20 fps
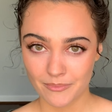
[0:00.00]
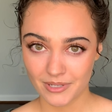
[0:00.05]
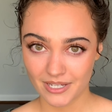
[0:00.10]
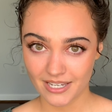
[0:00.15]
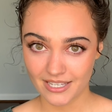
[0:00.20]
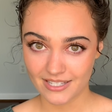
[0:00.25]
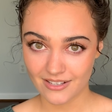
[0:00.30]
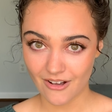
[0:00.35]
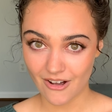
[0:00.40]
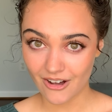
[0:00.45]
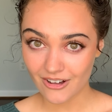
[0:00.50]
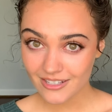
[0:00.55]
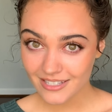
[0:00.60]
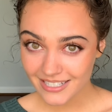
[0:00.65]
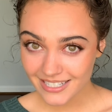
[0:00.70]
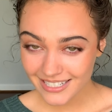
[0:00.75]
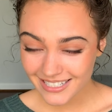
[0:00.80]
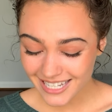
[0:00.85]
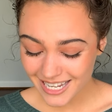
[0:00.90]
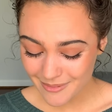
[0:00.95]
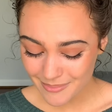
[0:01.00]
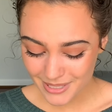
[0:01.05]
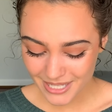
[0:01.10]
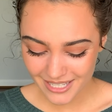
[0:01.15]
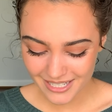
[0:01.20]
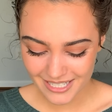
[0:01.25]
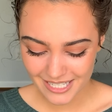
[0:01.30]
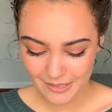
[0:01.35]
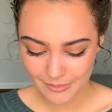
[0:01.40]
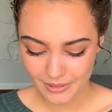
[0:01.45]
because all skin types
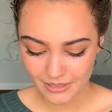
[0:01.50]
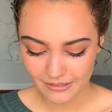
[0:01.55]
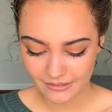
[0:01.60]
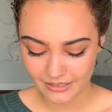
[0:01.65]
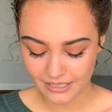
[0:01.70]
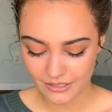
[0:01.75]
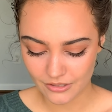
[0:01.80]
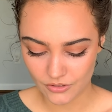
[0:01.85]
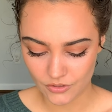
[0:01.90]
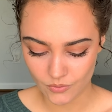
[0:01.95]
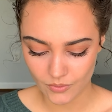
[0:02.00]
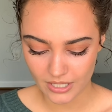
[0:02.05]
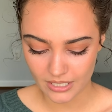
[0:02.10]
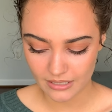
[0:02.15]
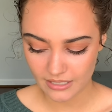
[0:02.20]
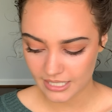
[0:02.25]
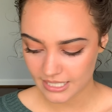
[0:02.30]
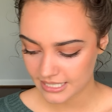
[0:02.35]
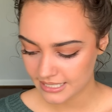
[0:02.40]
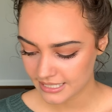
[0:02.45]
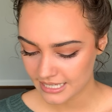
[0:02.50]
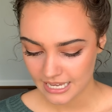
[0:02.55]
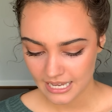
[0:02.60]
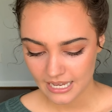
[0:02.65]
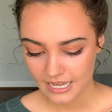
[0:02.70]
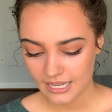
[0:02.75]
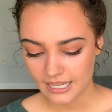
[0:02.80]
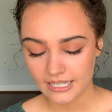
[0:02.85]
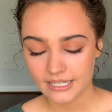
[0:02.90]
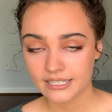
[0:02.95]
can typically enjoy this.
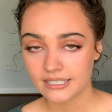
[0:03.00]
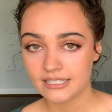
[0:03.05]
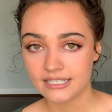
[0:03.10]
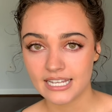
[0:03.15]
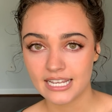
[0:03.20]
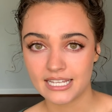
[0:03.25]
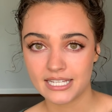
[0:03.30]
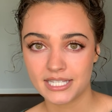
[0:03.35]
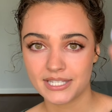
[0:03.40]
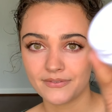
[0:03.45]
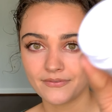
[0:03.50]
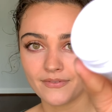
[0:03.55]
It contains